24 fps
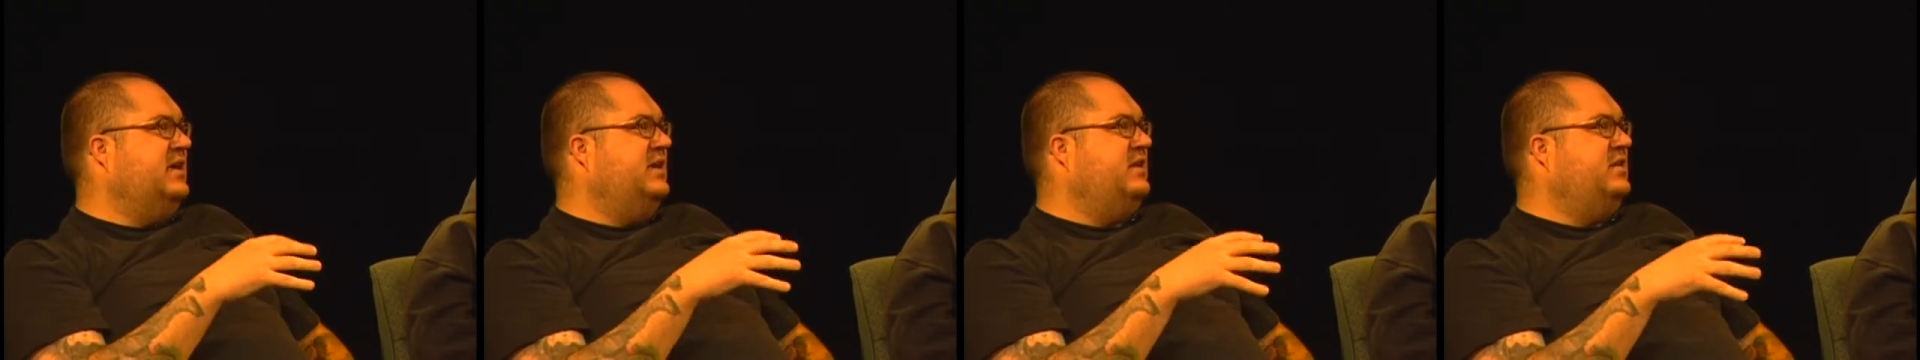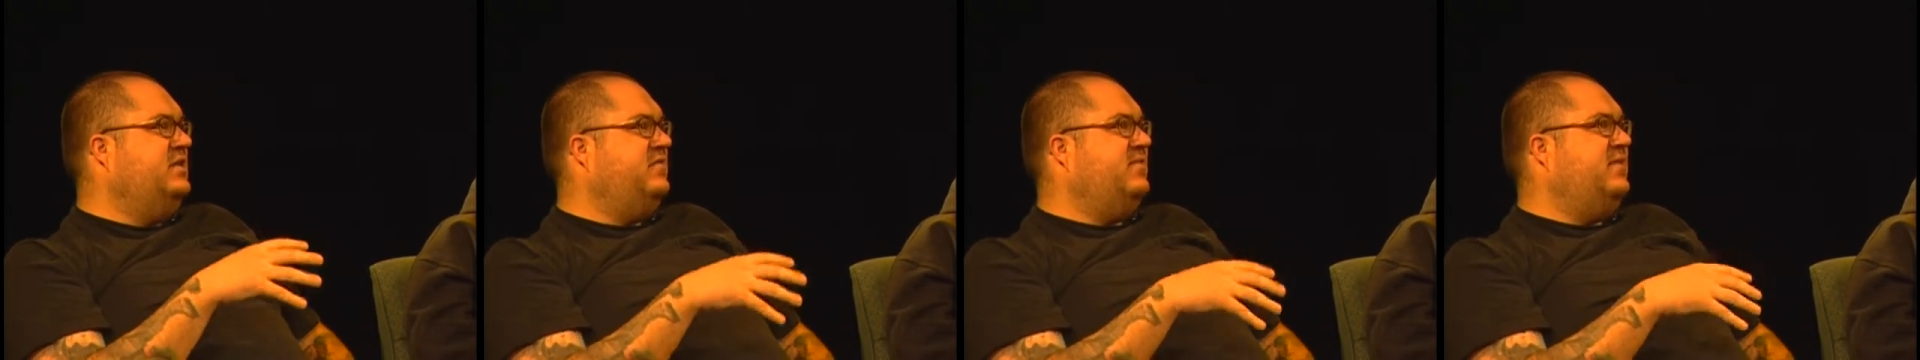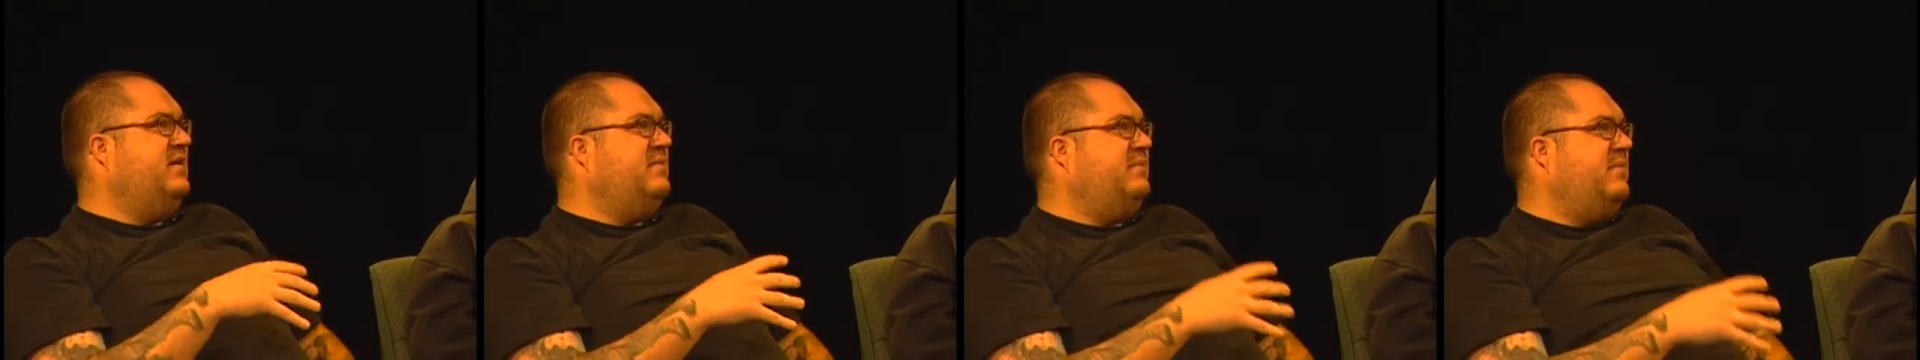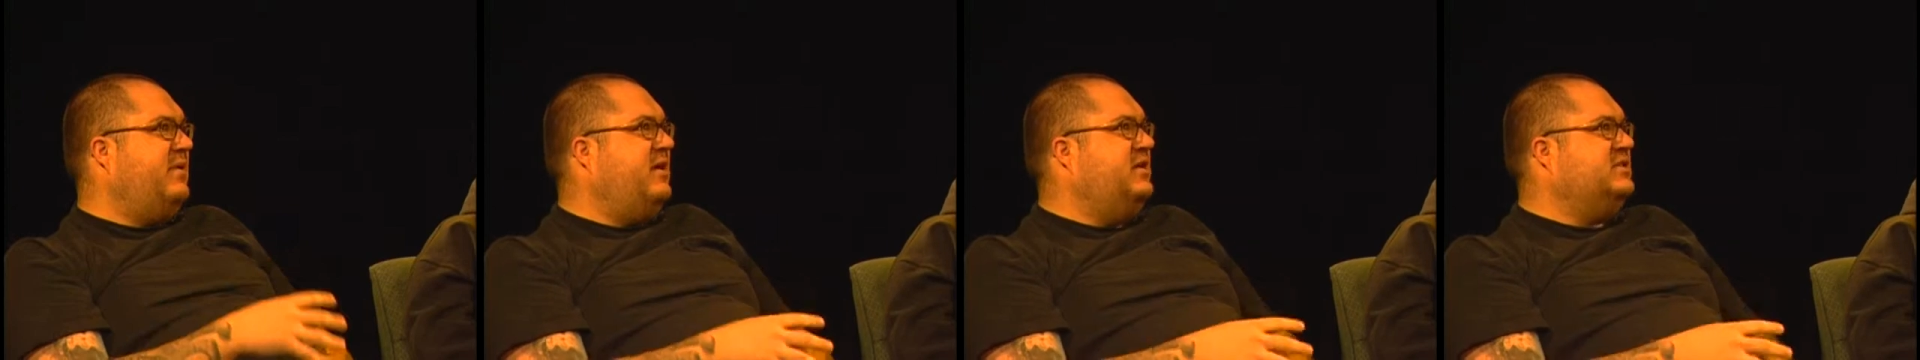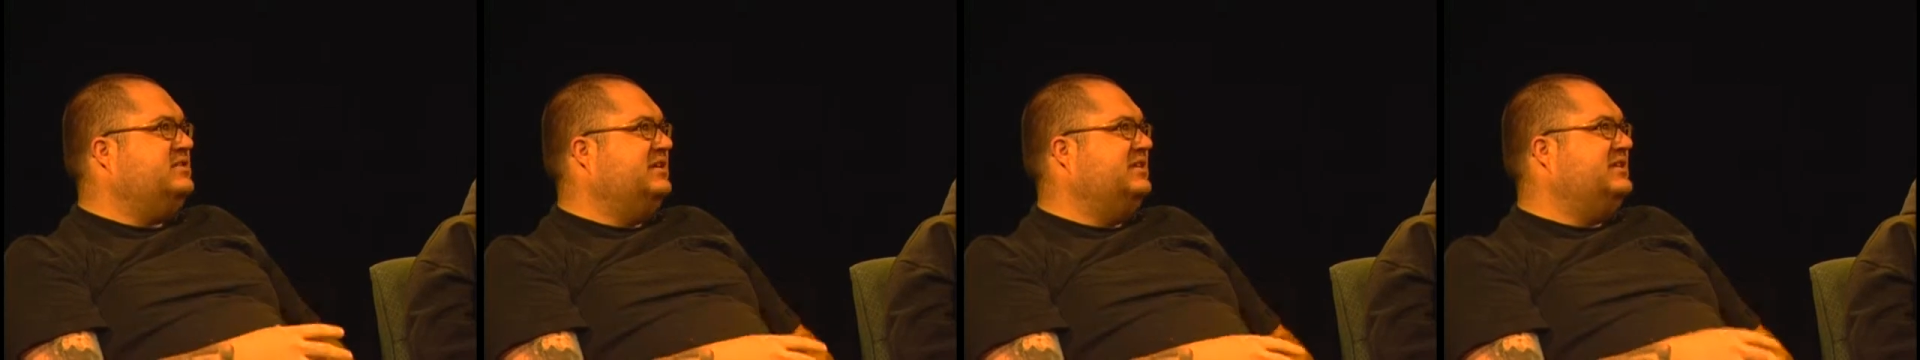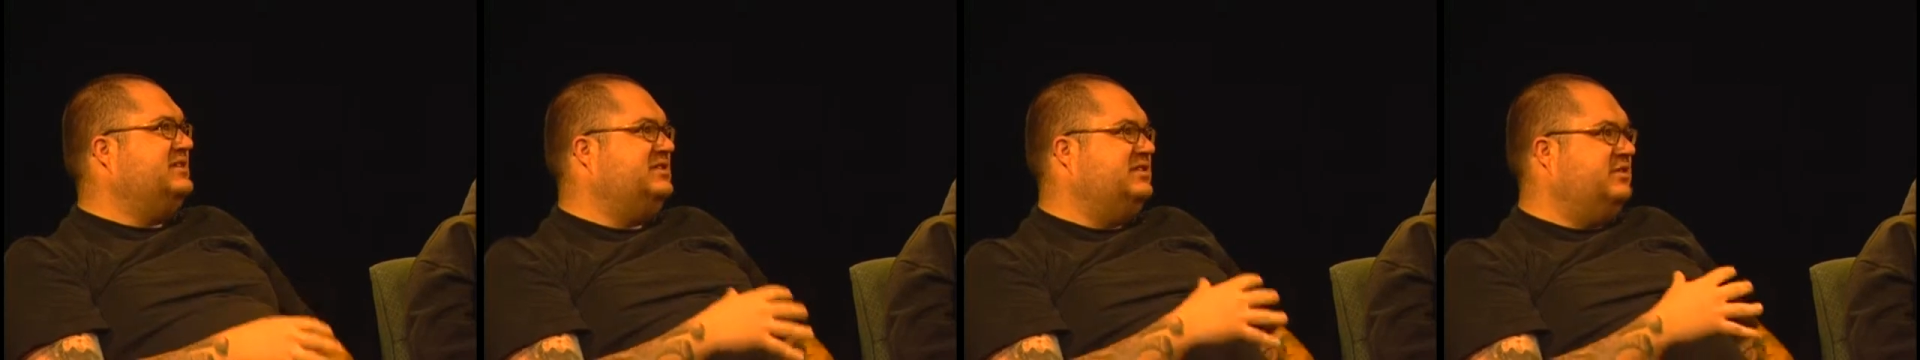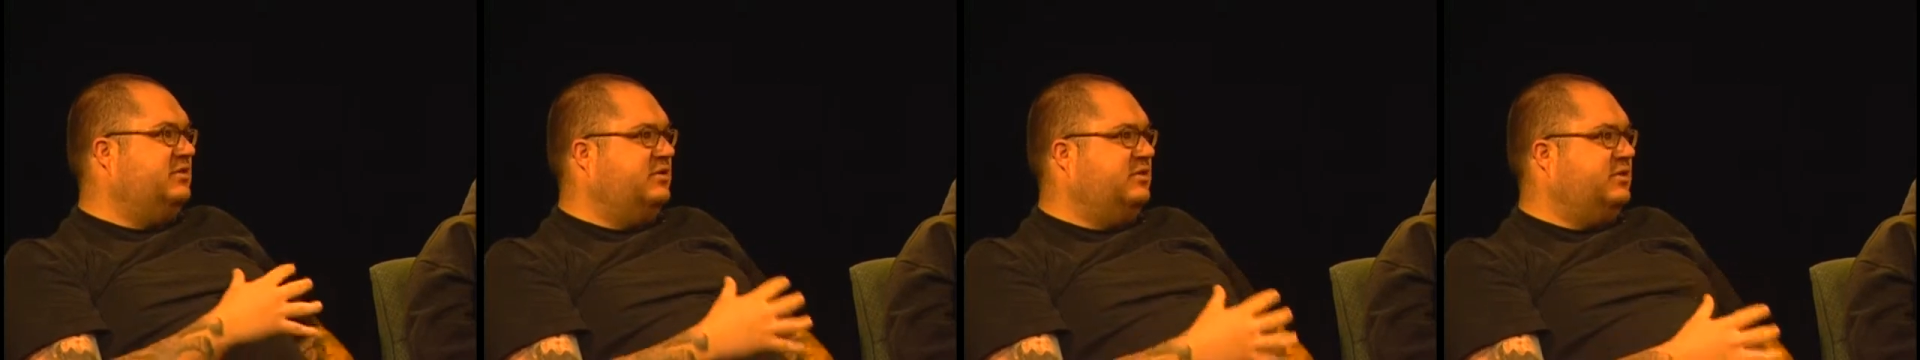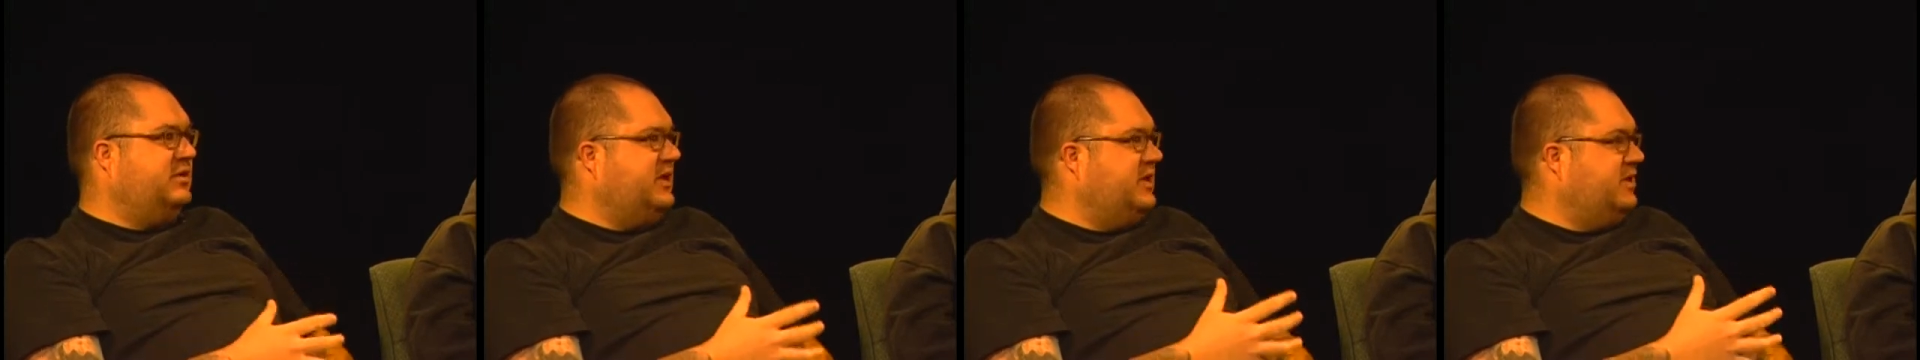You know, the vampires like the serial